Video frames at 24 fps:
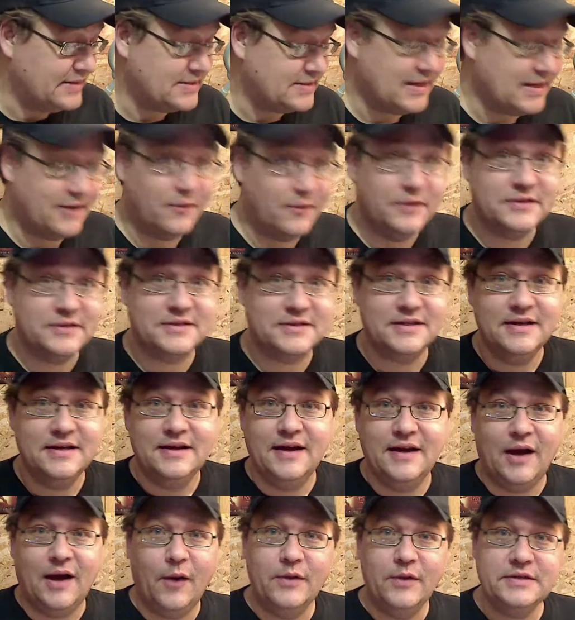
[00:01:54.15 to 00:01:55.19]
I always
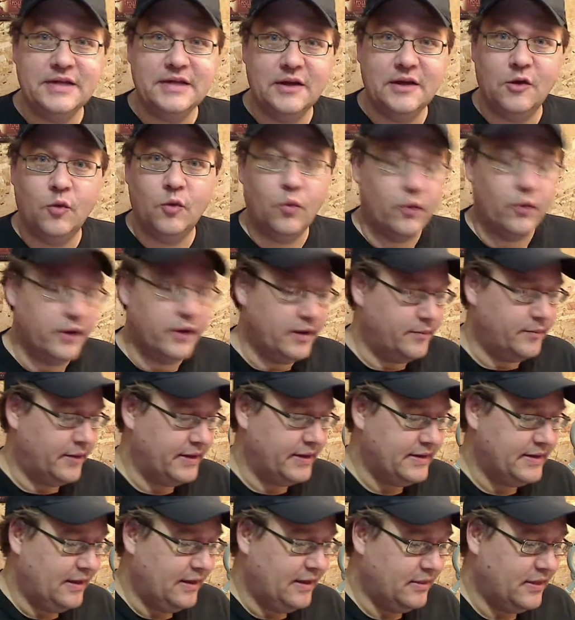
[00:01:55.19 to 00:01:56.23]
get a little worried. My
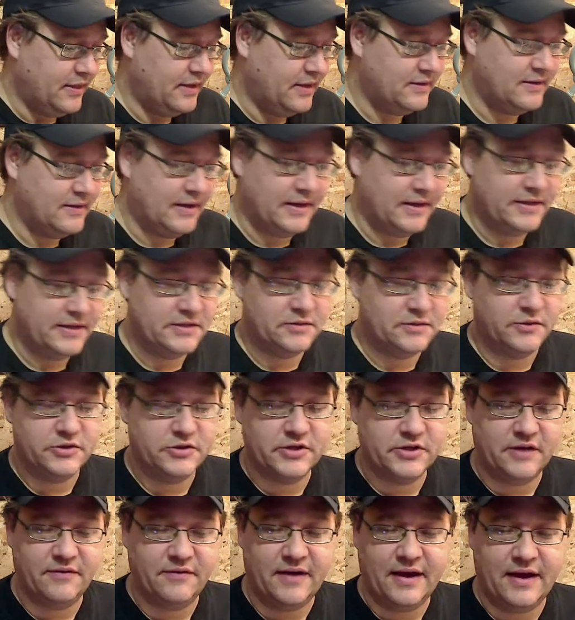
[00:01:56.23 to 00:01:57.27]
Death Head dice, which
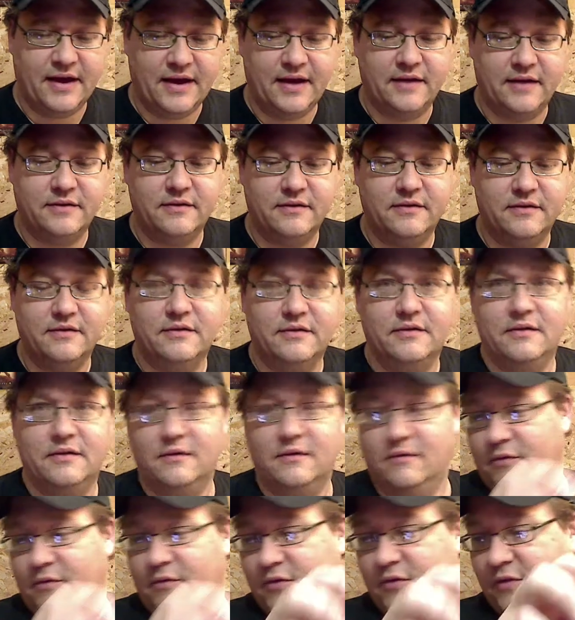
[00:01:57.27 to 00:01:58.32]
I've had.
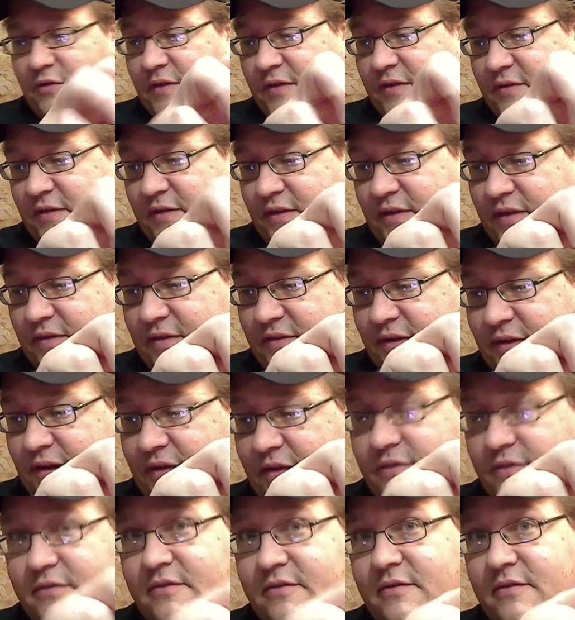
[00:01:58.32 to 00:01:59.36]
Look at these guys.